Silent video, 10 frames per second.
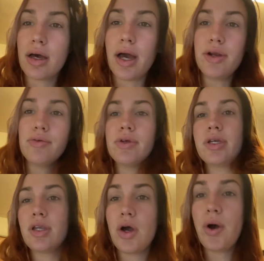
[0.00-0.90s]
I don't really
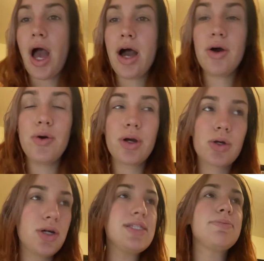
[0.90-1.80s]
know how
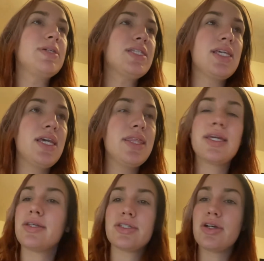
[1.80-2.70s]
Christmassy
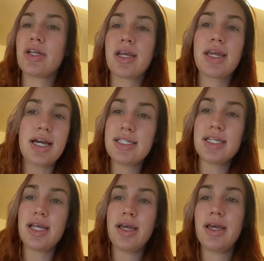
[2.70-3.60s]
things are gonna get
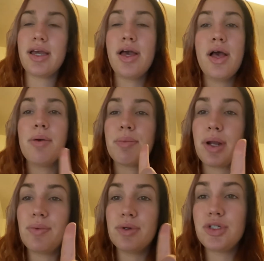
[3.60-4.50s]
today, but
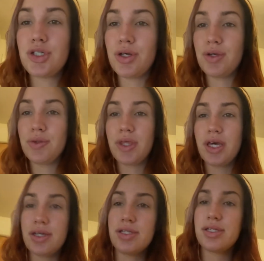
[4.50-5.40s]
I will show you
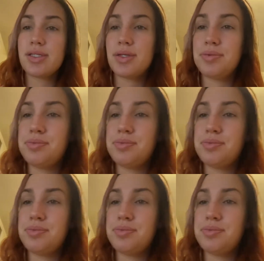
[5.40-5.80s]
this.